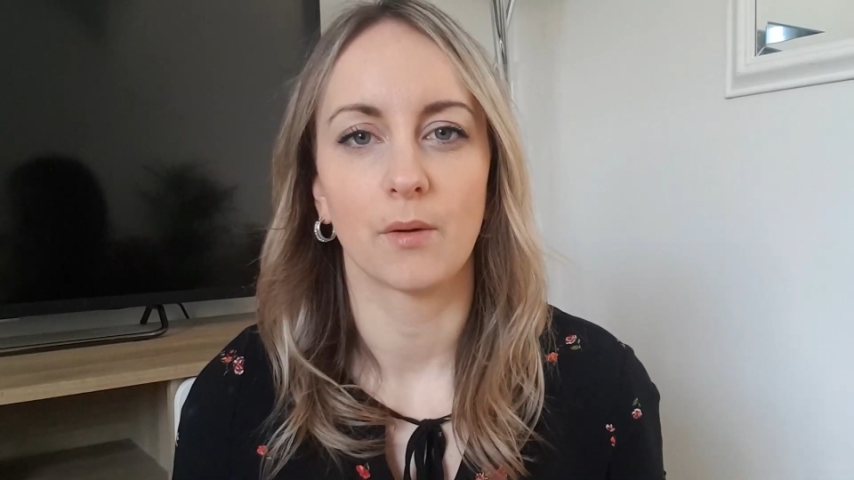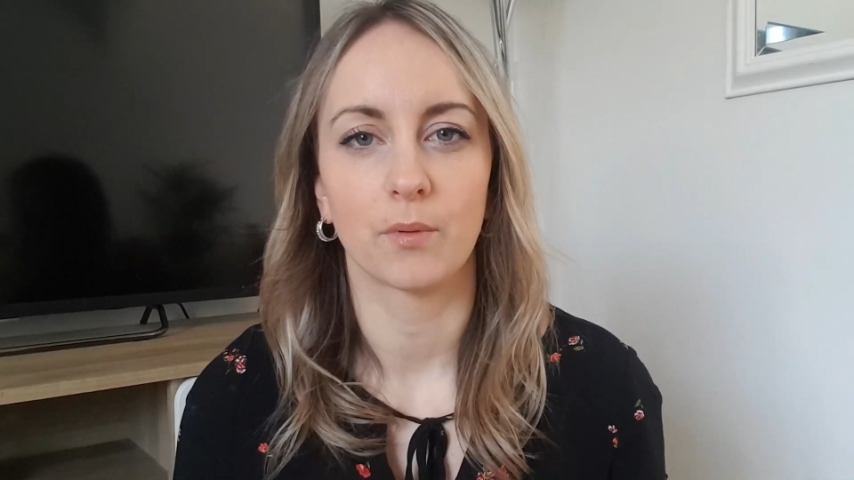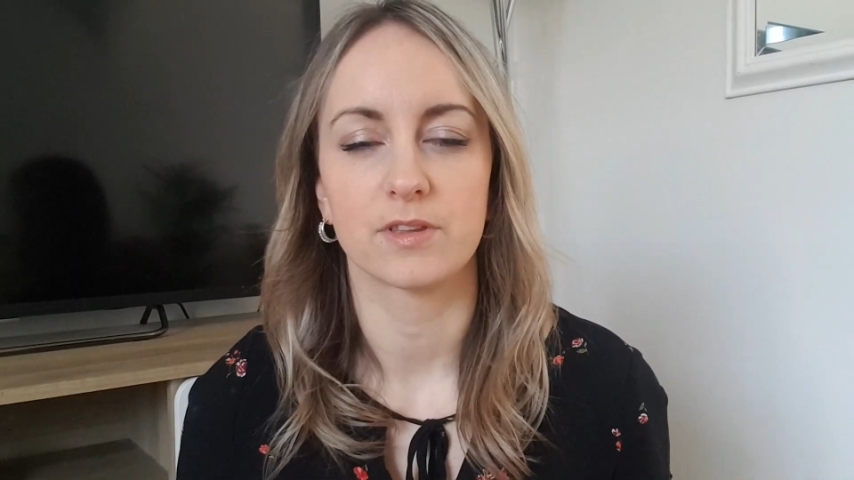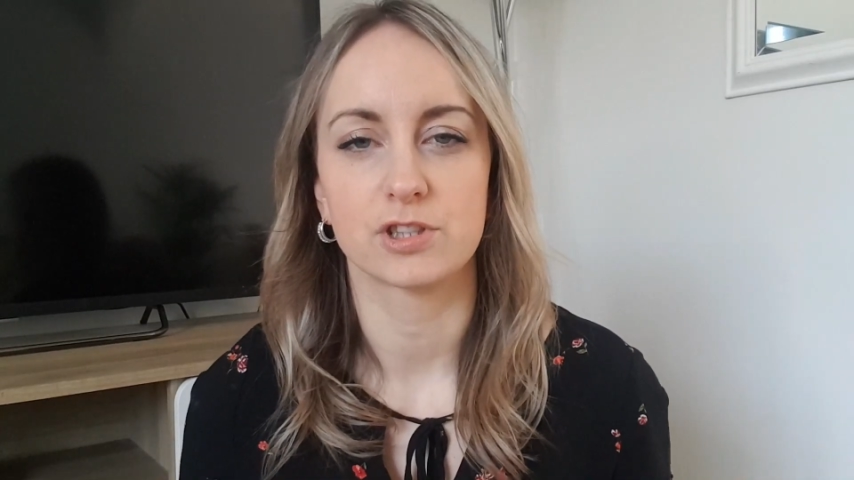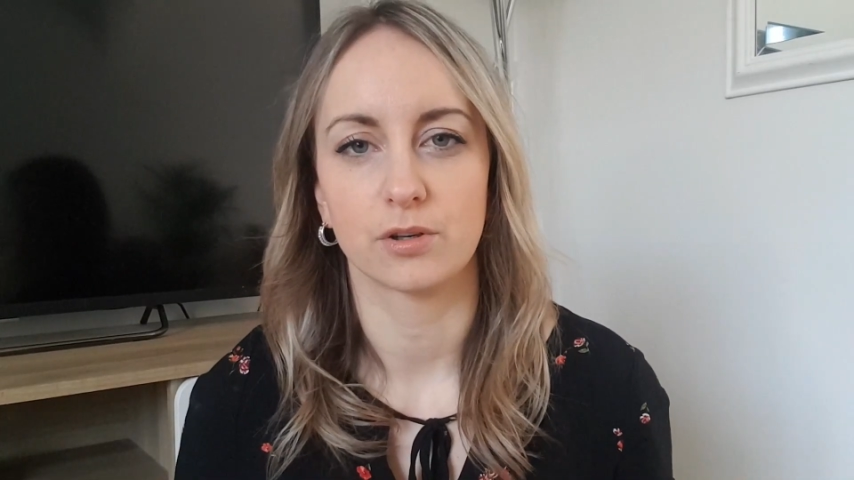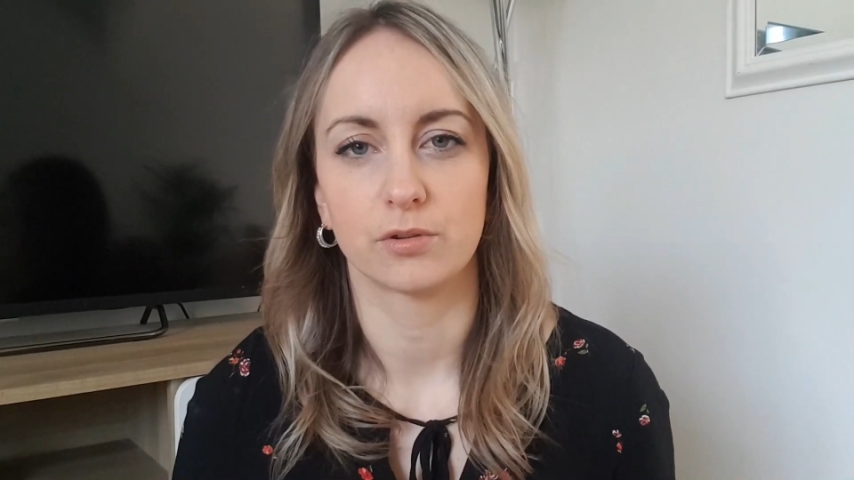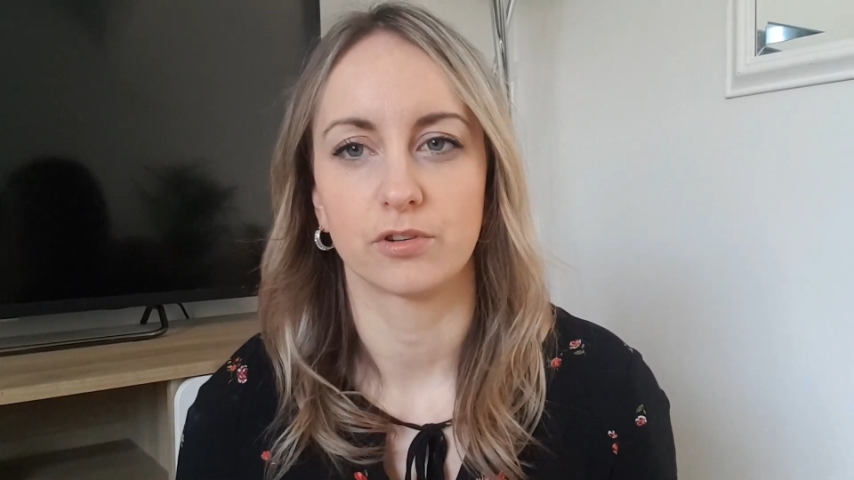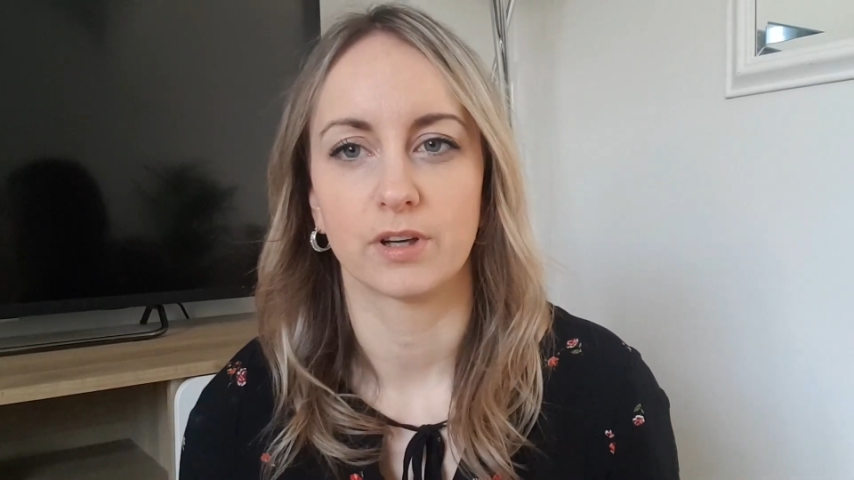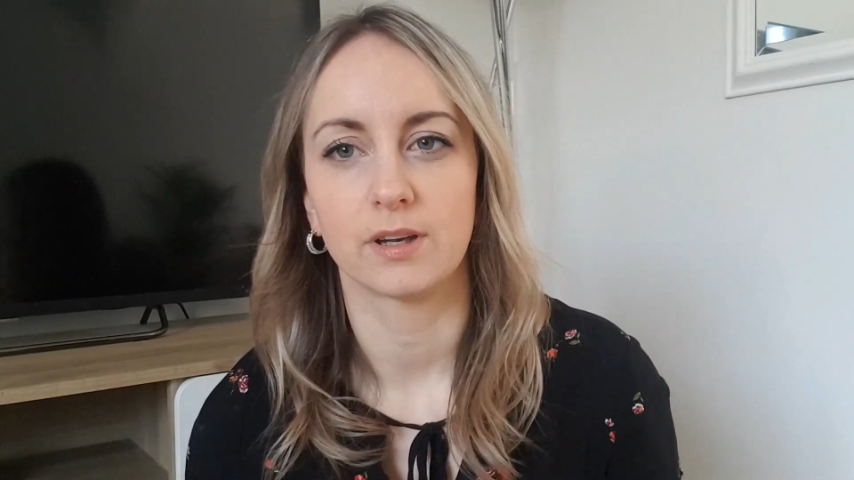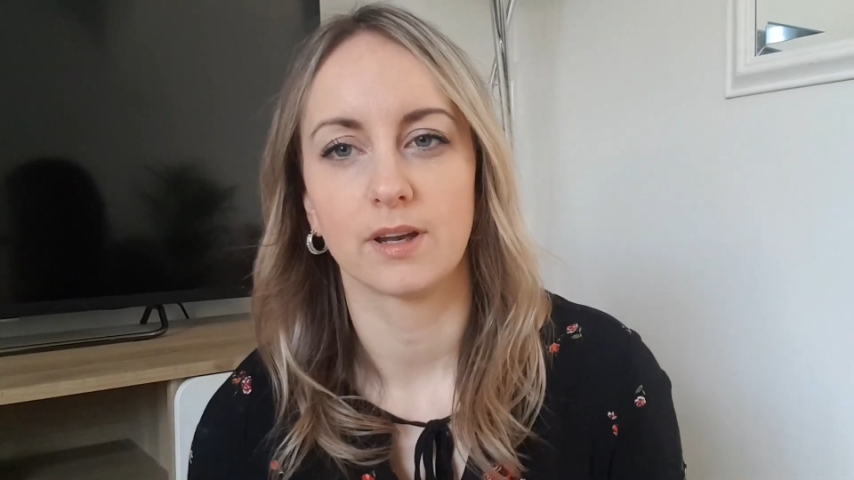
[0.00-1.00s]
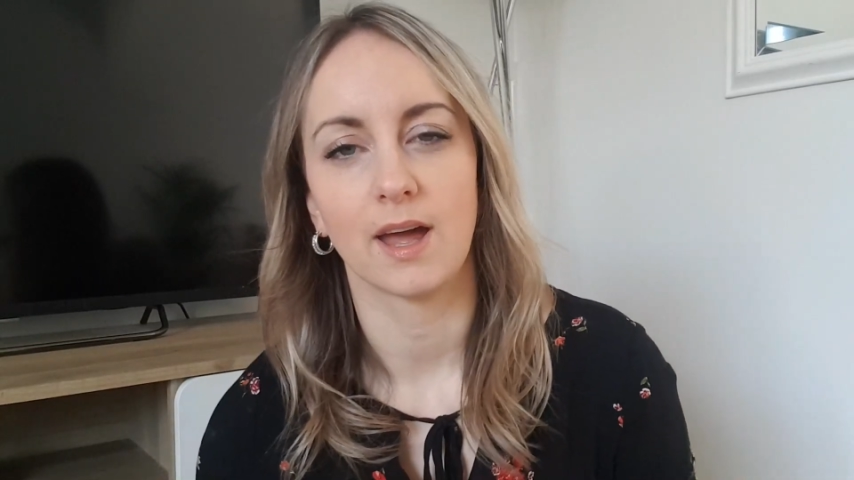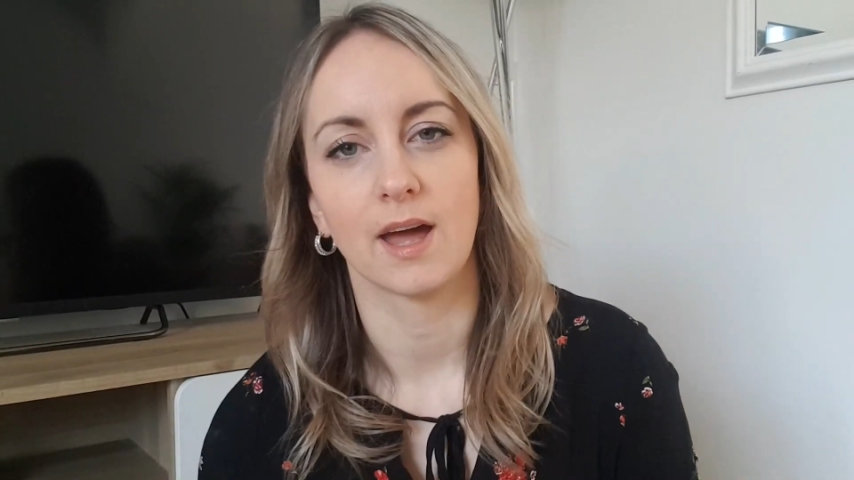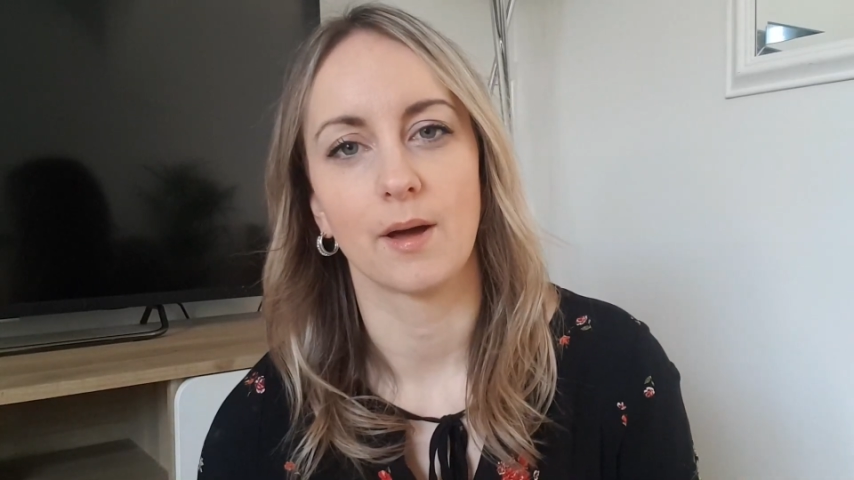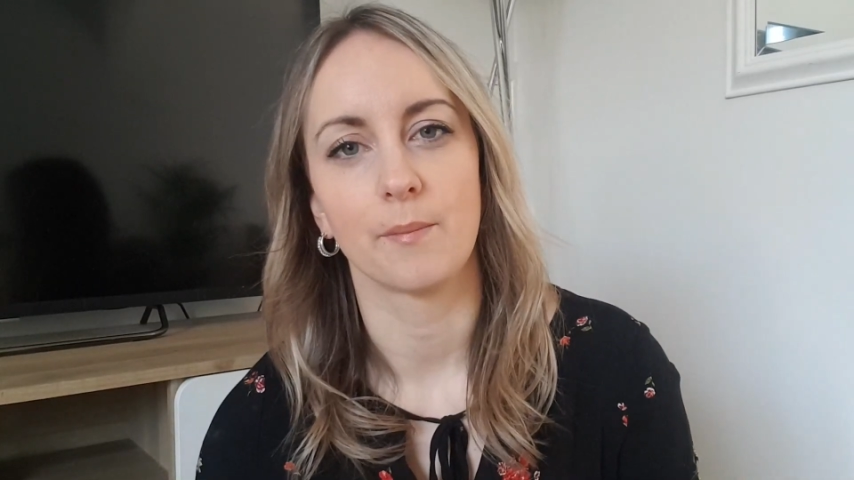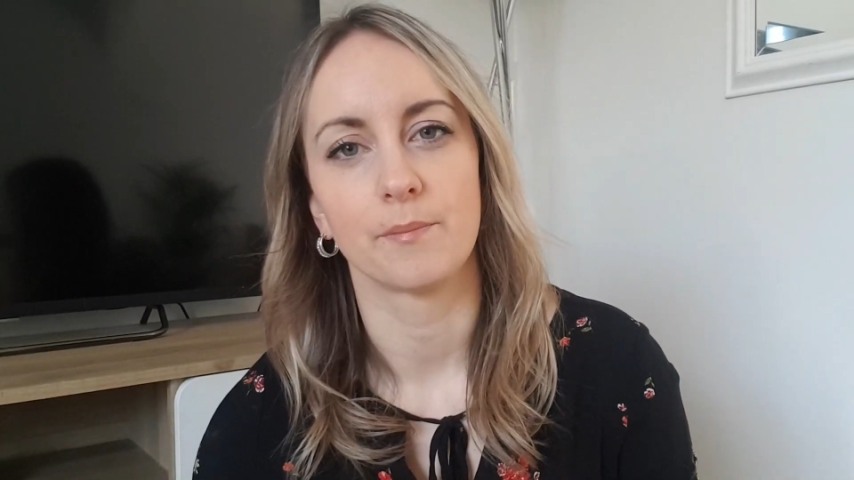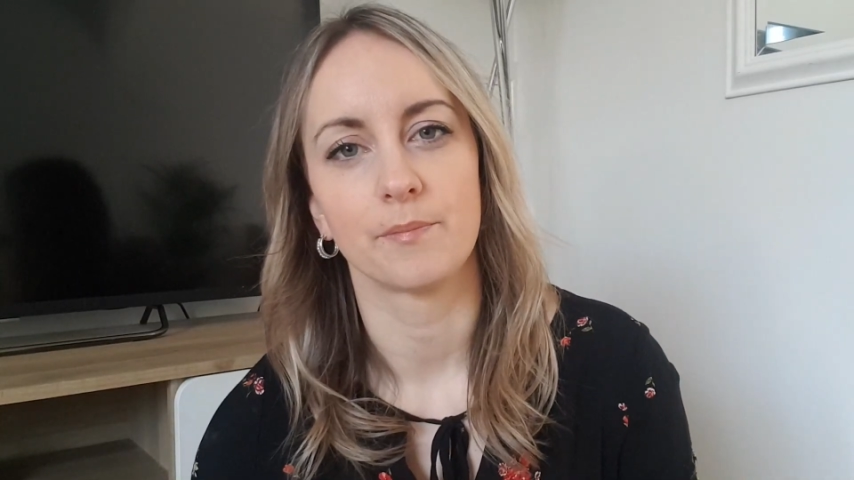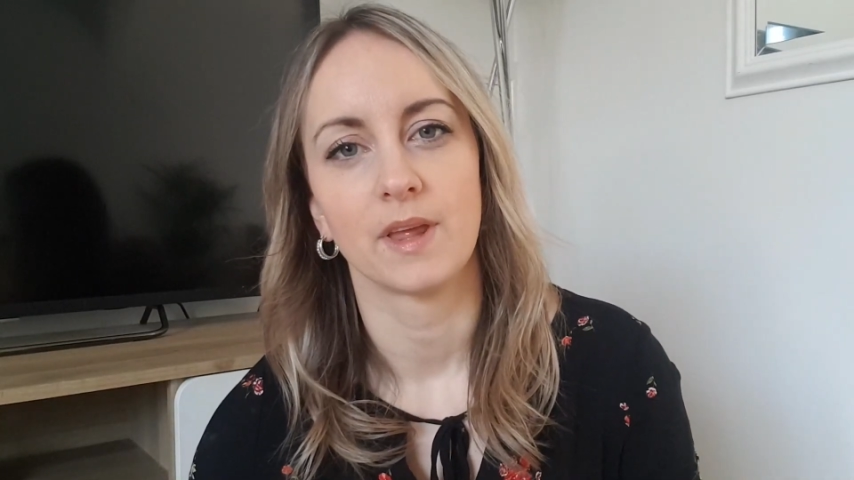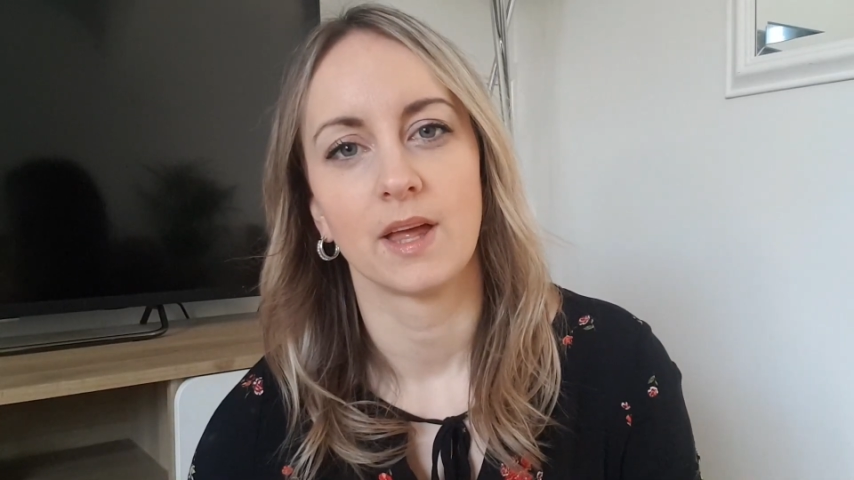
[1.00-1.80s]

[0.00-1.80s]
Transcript: with the children, and